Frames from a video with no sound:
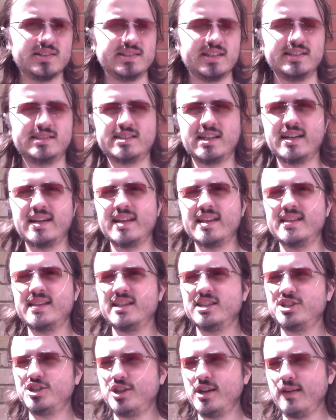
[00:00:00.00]
then suddenly
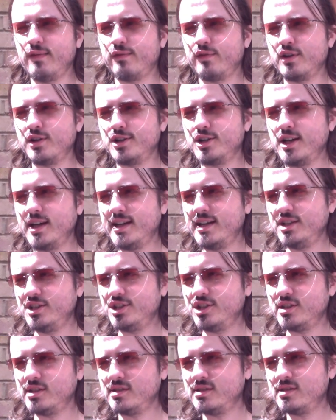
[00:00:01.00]
things shift and
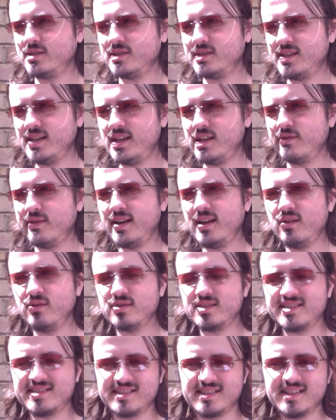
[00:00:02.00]
change, and the scenery
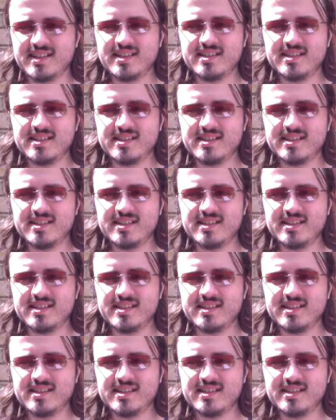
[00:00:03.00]
looks